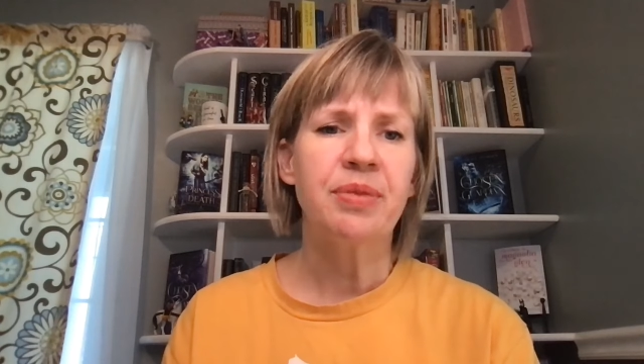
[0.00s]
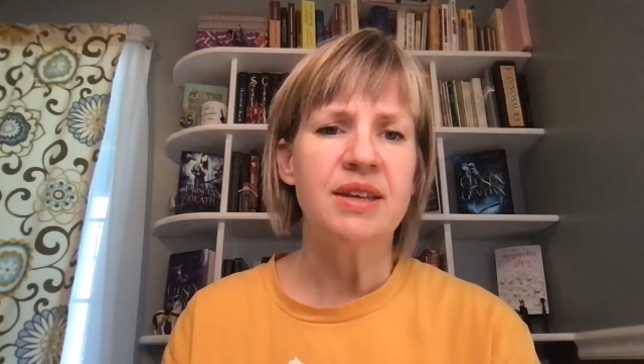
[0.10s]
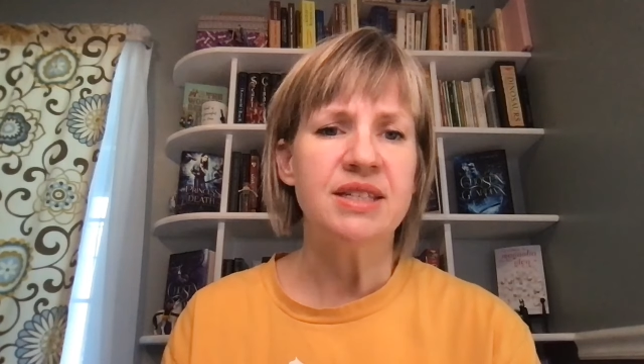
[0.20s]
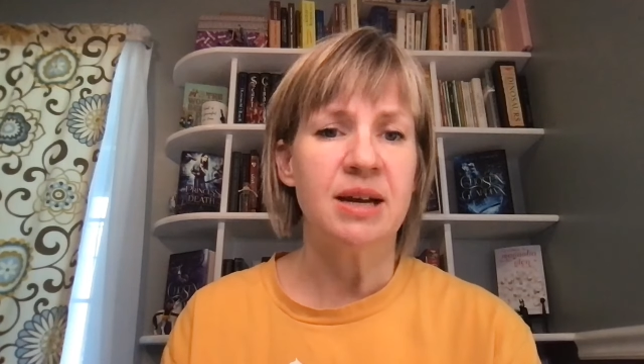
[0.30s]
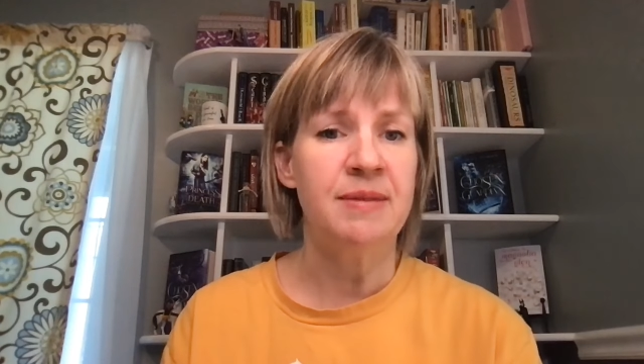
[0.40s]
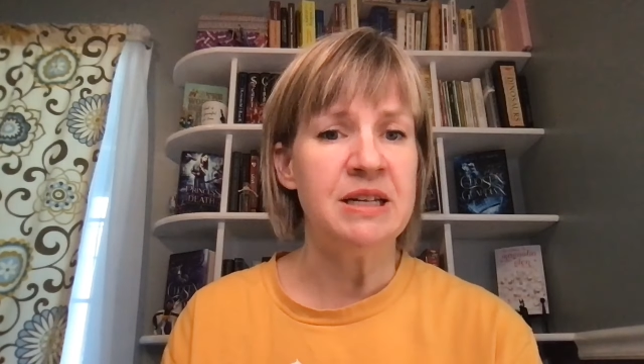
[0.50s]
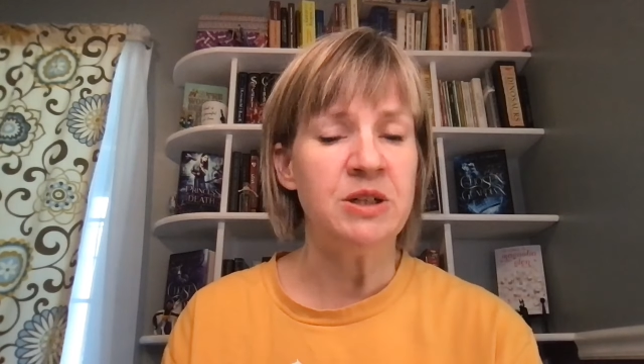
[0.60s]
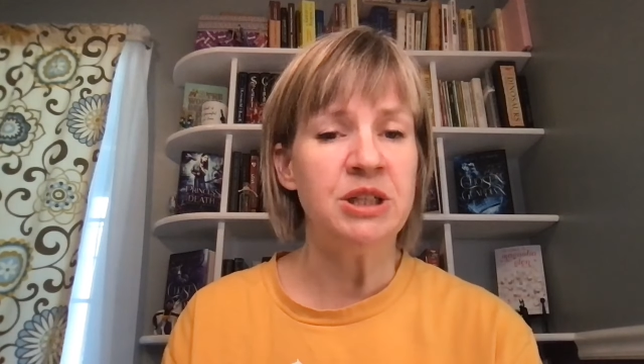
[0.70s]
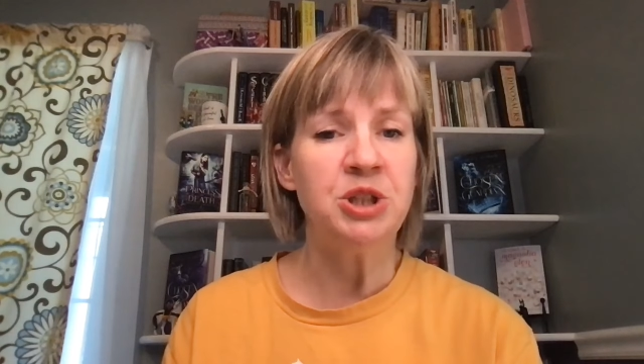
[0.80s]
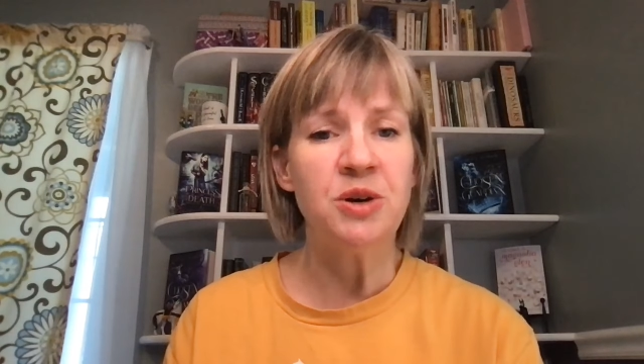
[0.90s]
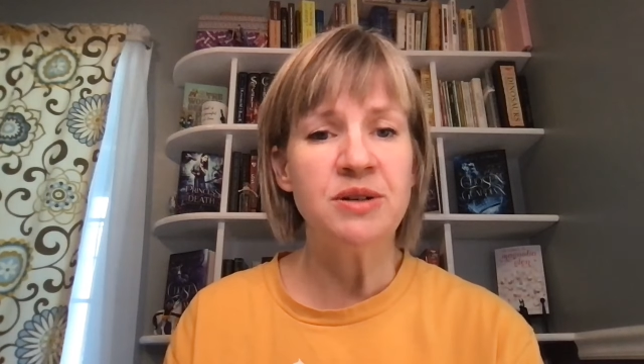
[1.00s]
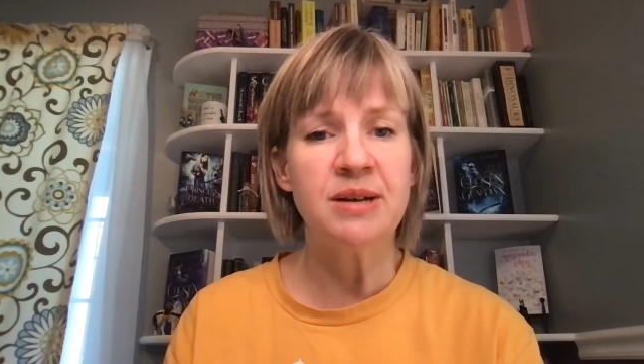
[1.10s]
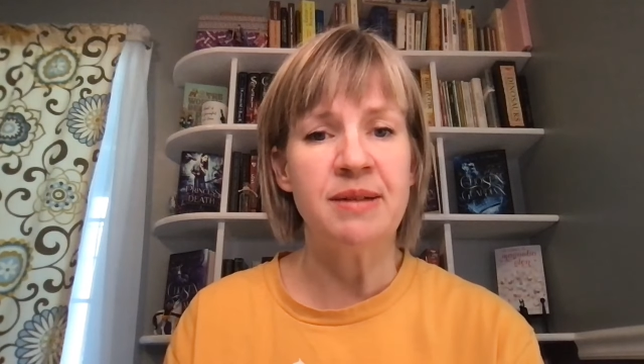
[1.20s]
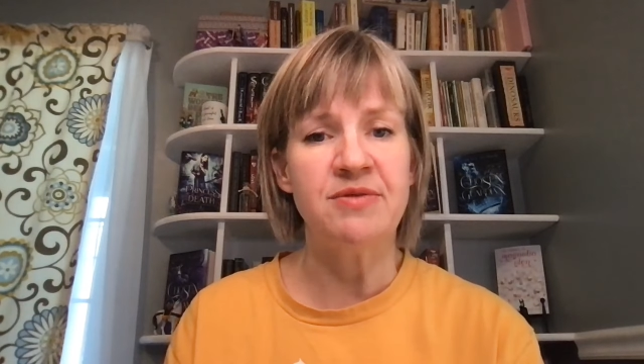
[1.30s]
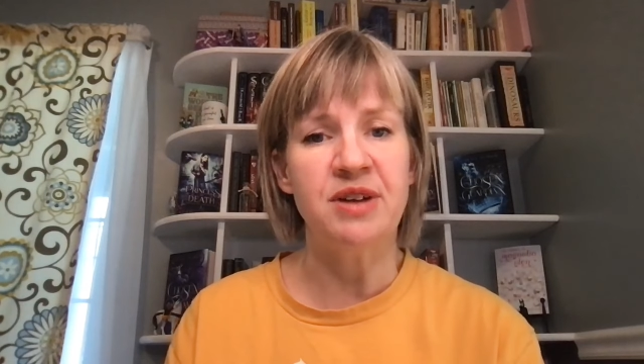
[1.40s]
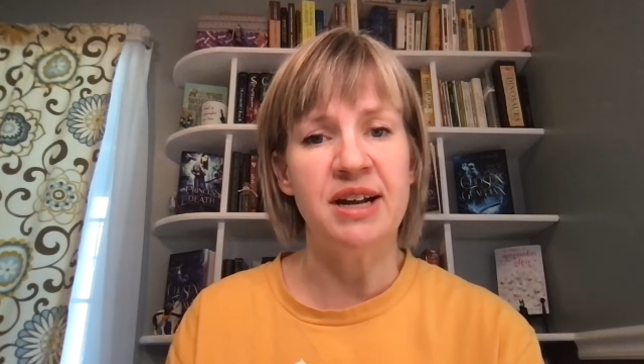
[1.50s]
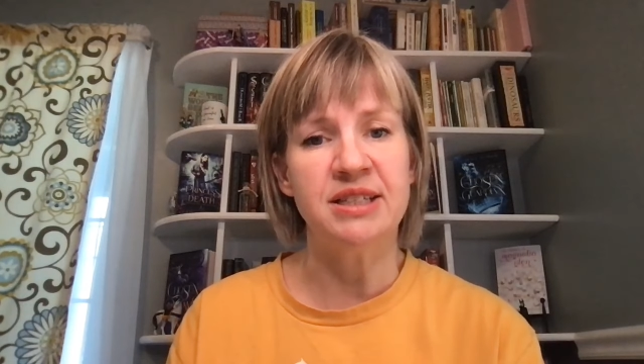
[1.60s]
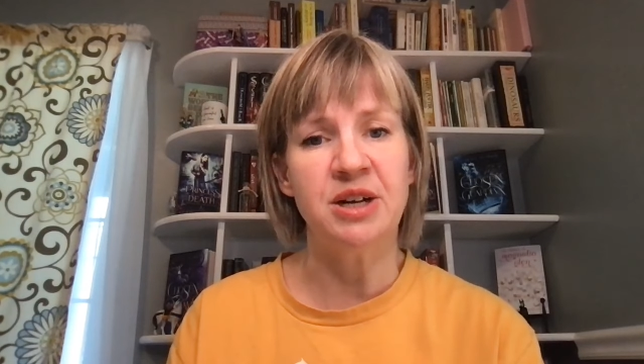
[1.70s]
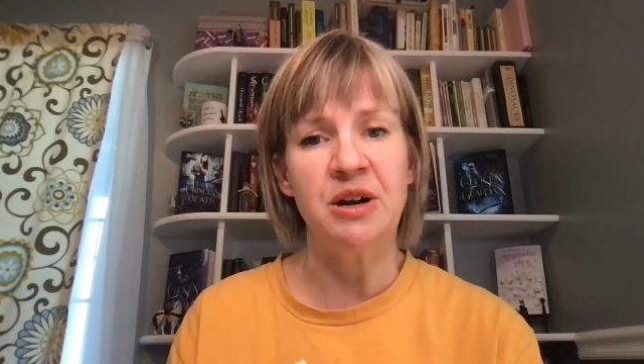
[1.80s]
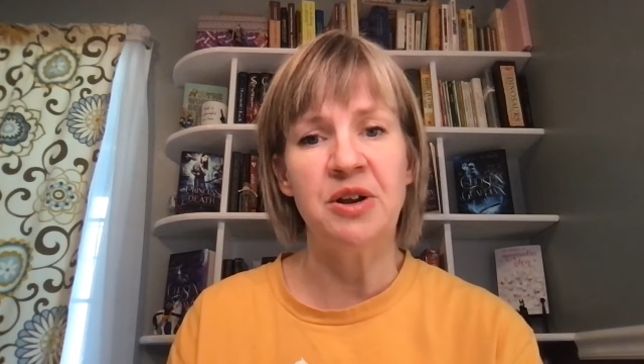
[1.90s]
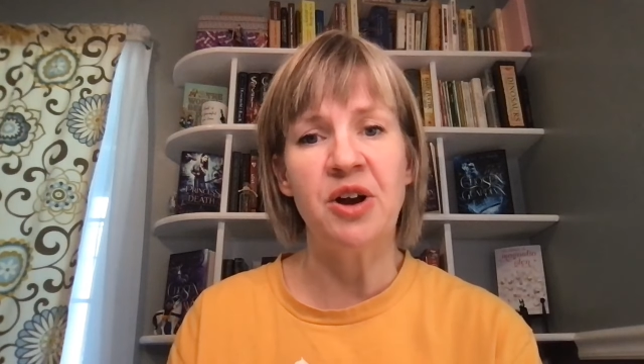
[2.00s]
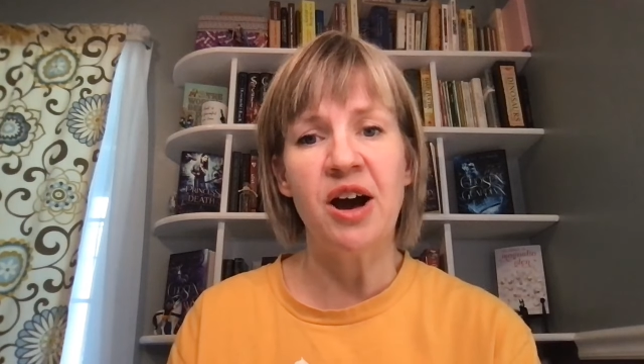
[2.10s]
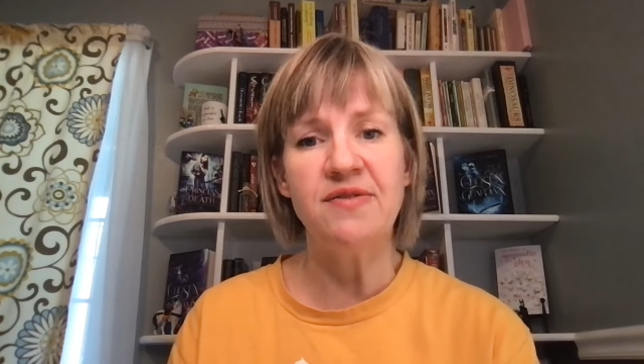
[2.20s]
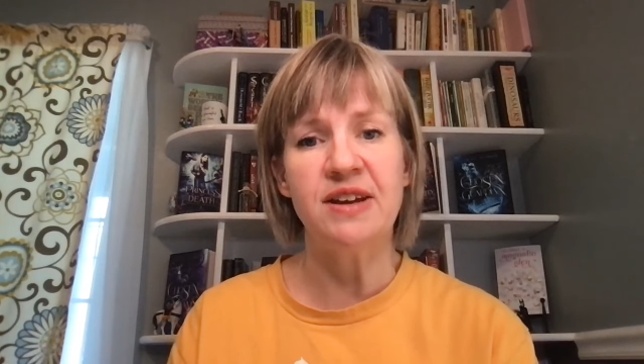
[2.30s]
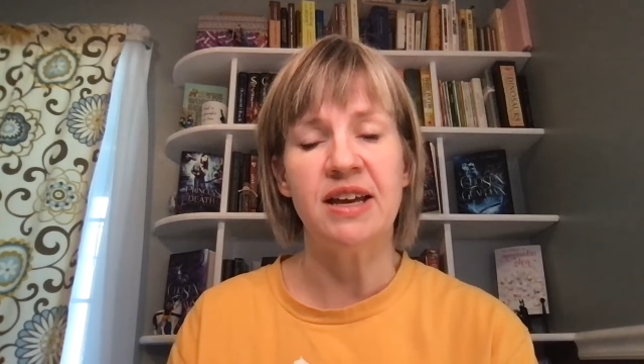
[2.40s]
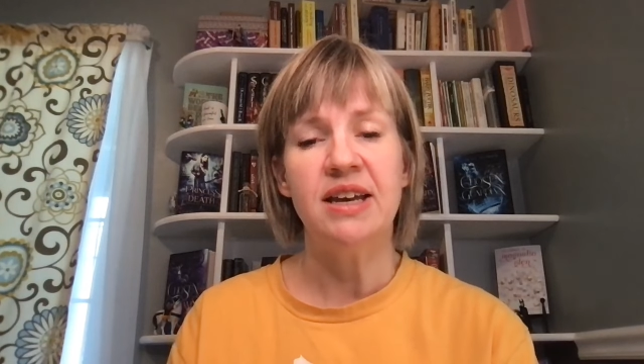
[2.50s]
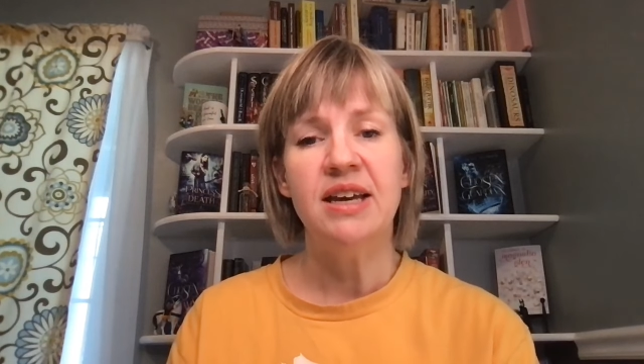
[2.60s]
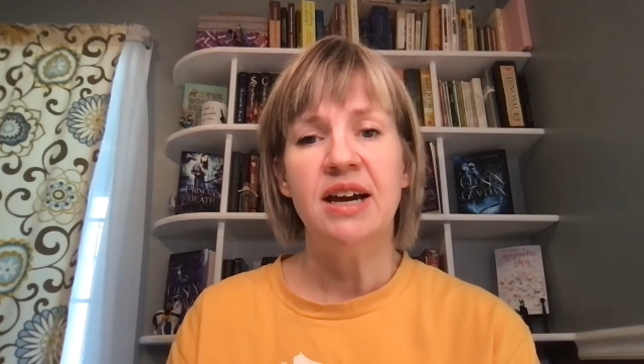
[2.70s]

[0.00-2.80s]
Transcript: This time I nearly choked on my fry and started coughing.